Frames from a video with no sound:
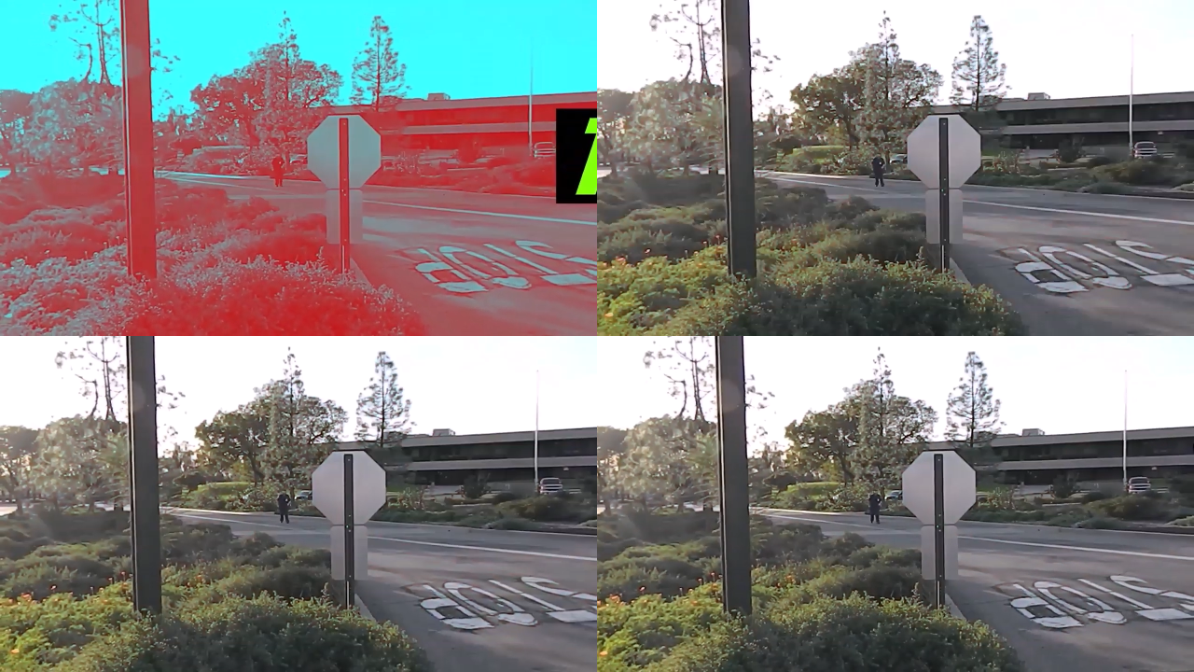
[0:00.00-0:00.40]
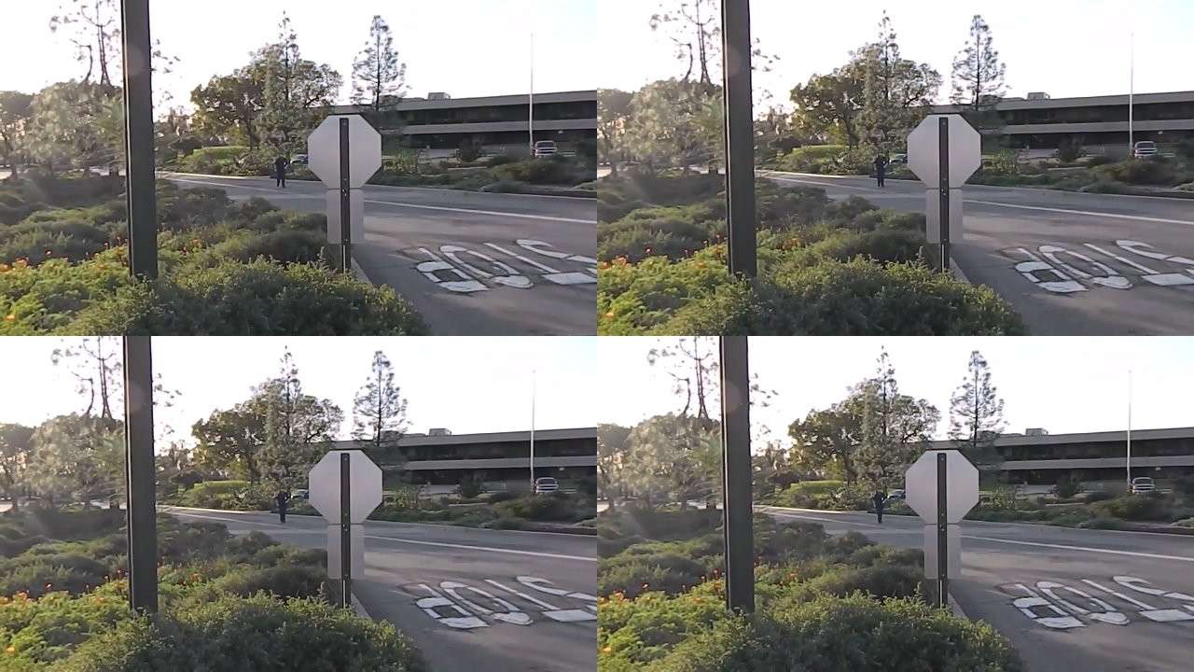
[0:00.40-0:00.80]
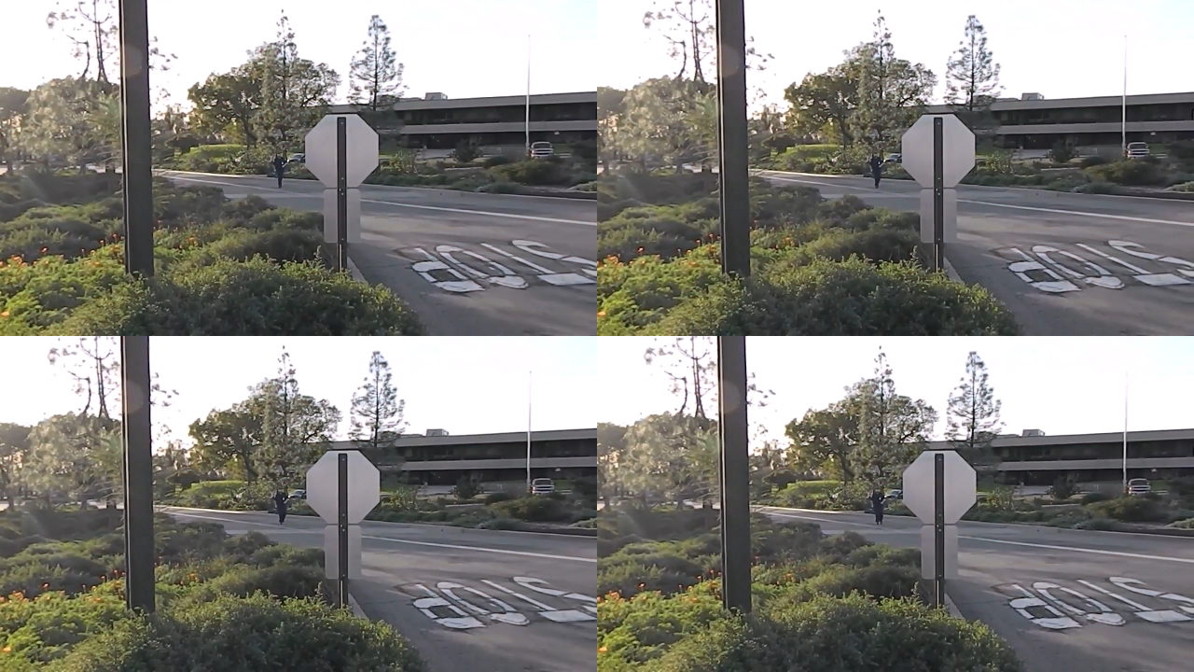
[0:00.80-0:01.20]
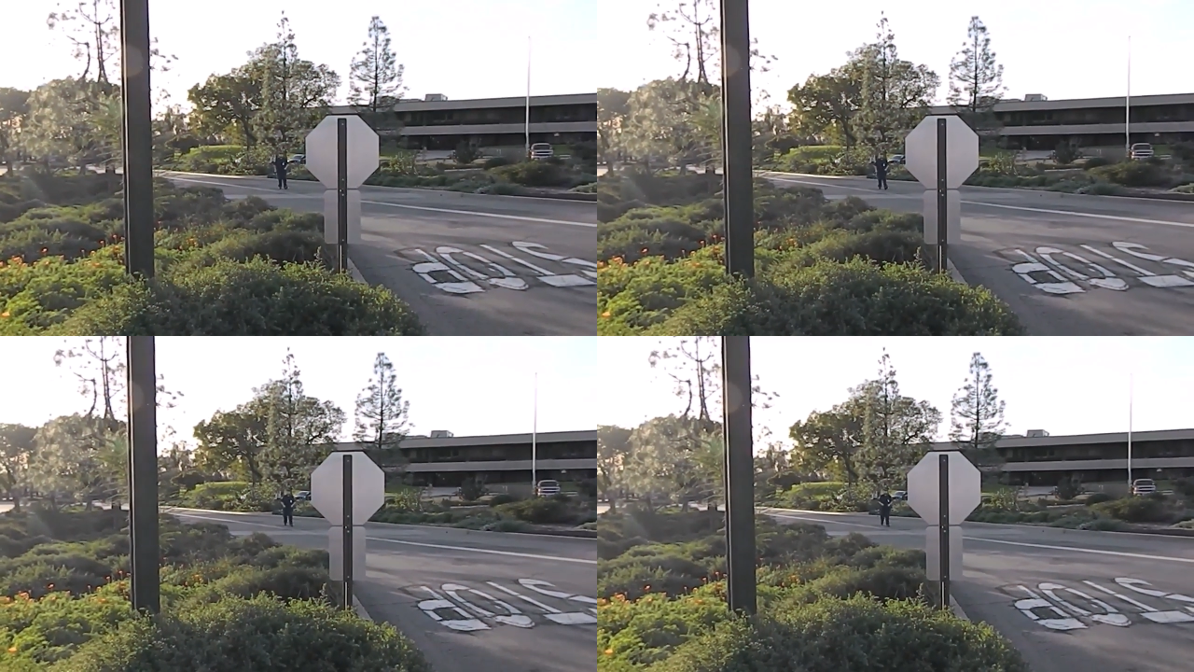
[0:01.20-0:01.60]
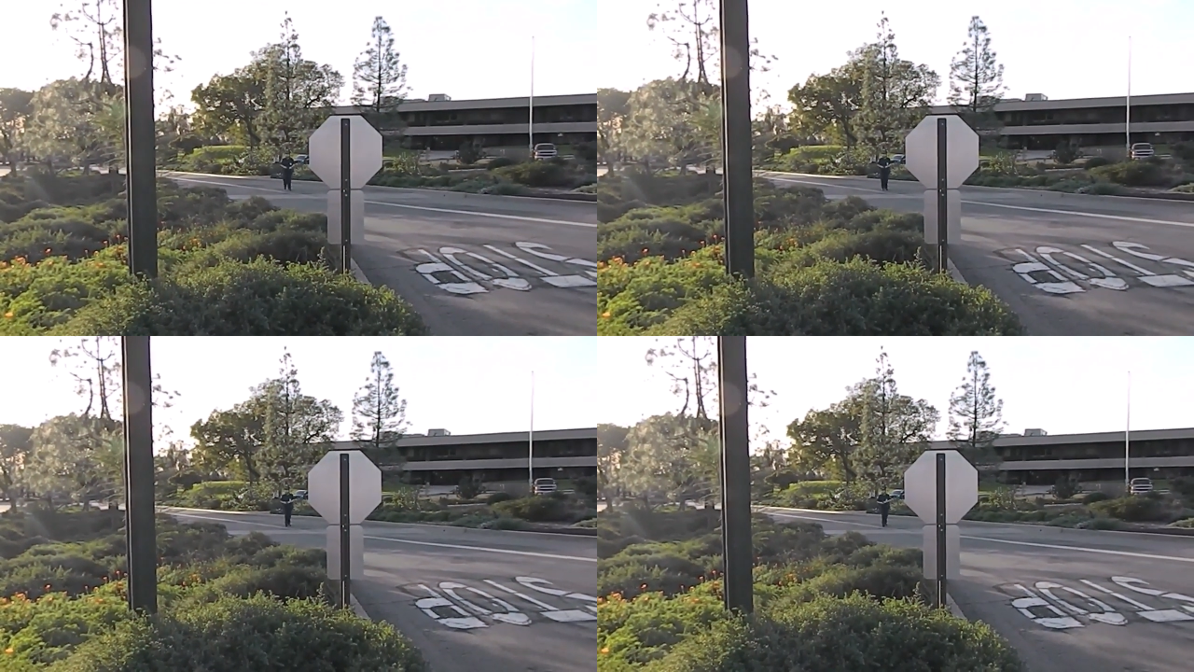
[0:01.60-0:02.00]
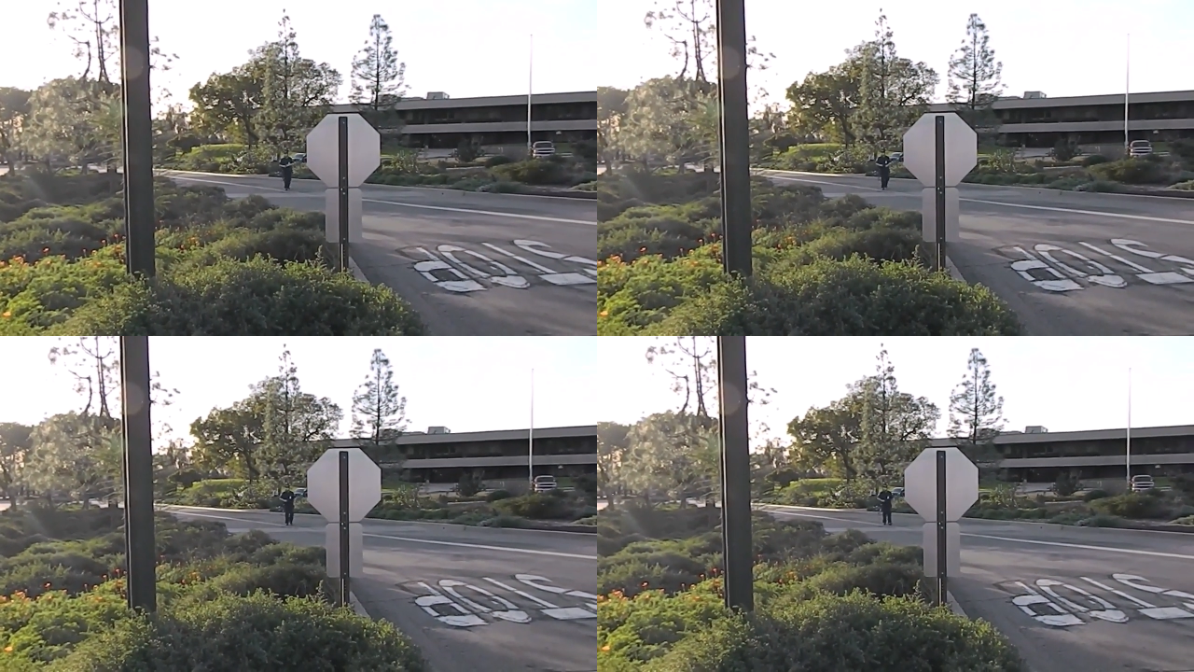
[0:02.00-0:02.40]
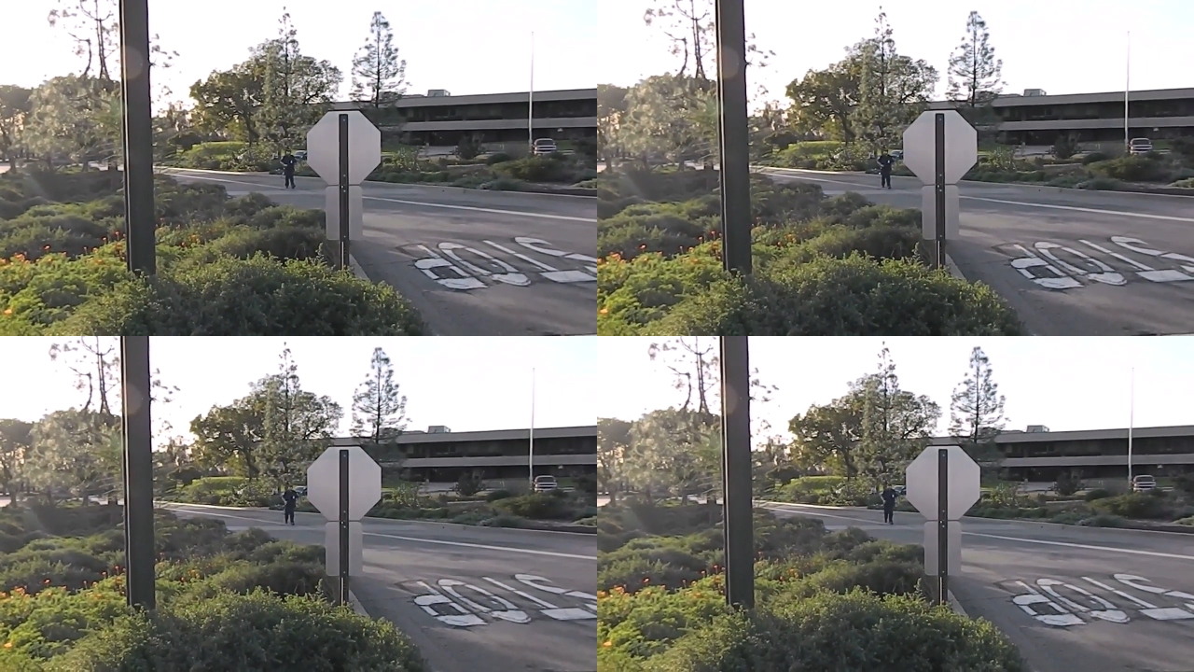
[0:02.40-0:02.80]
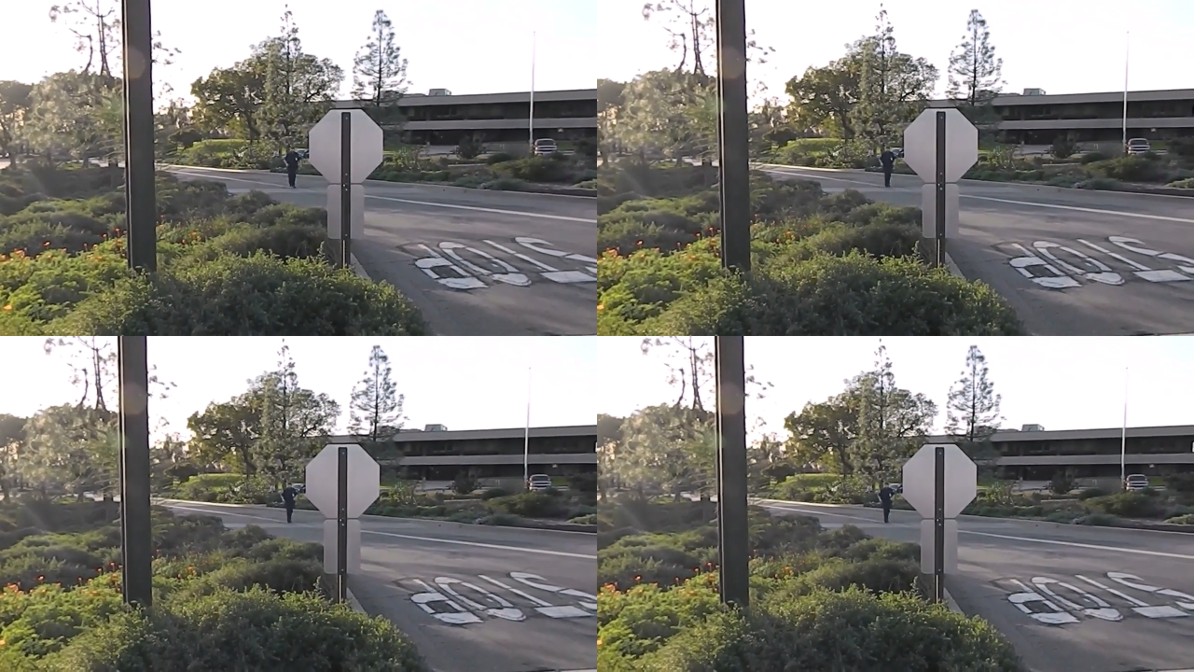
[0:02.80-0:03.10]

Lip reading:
(no speaker visible)